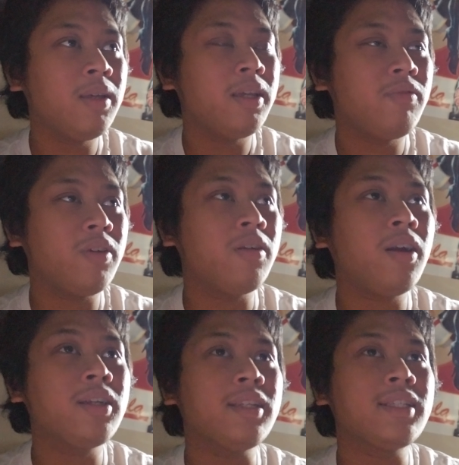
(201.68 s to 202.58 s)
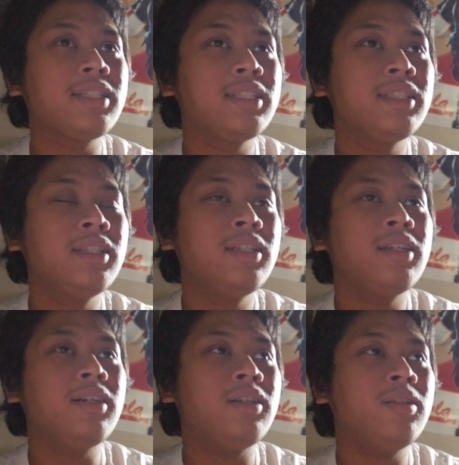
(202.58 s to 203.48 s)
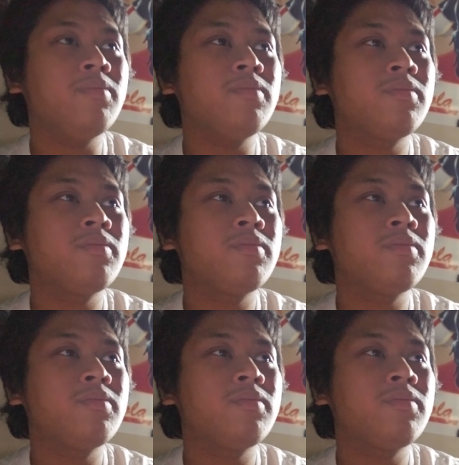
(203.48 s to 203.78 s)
Regardless, um,